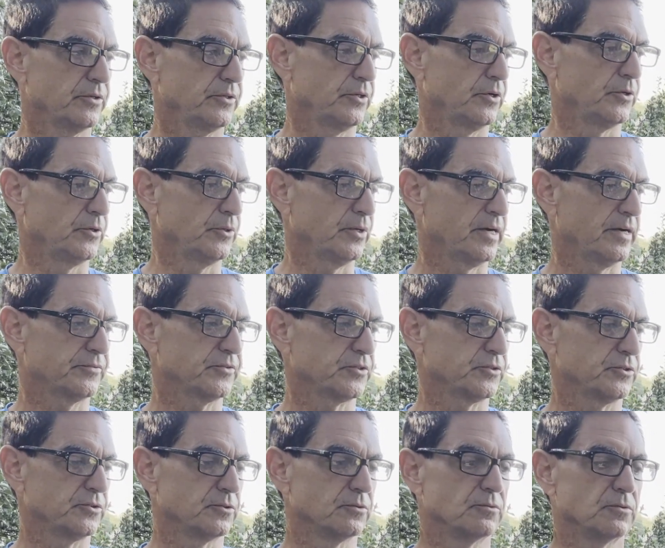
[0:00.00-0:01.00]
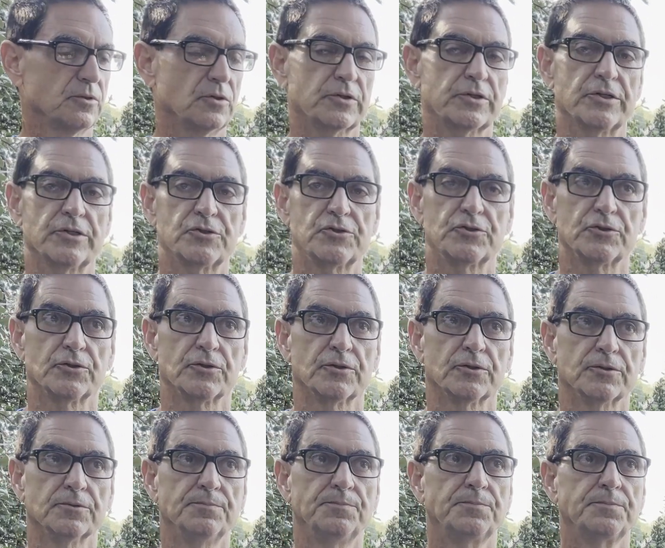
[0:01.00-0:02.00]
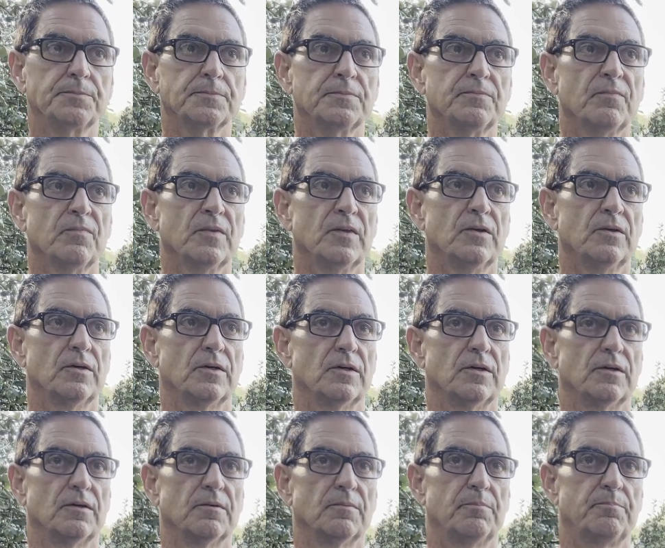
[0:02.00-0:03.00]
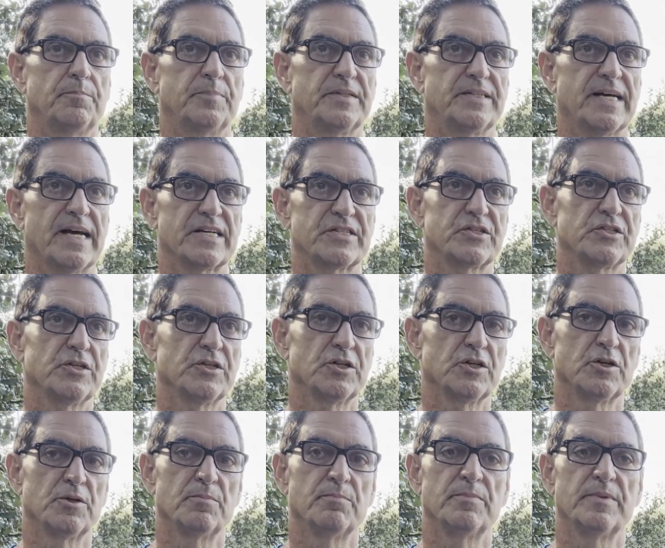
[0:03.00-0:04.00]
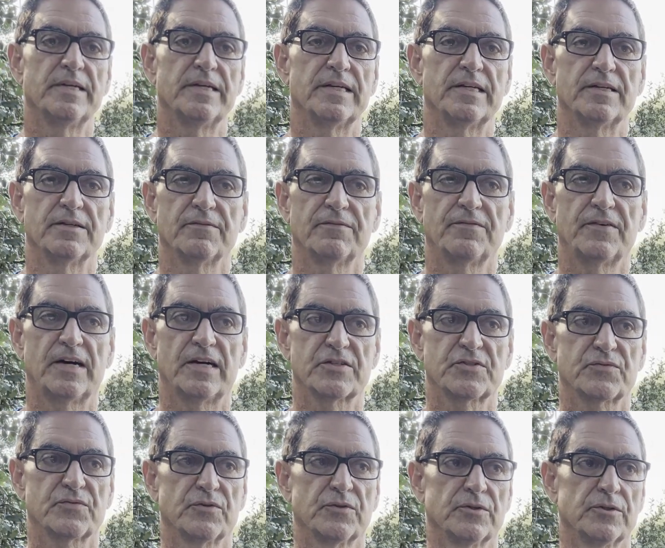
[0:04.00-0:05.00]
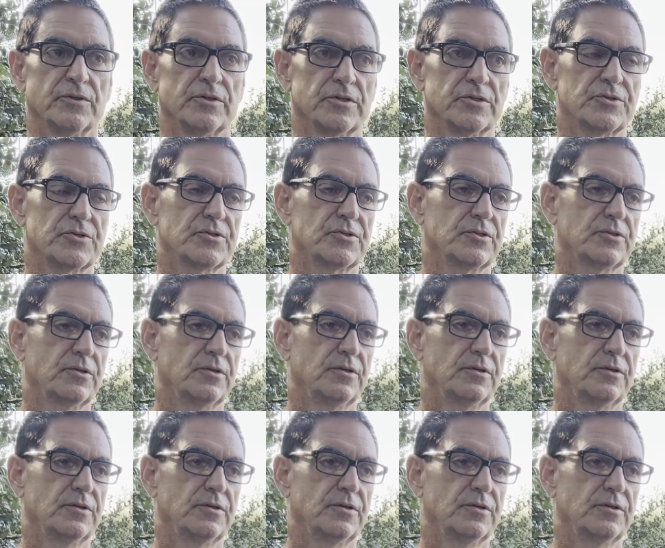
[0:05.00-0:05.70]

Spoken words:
You have to look at your potassium and phosphorus,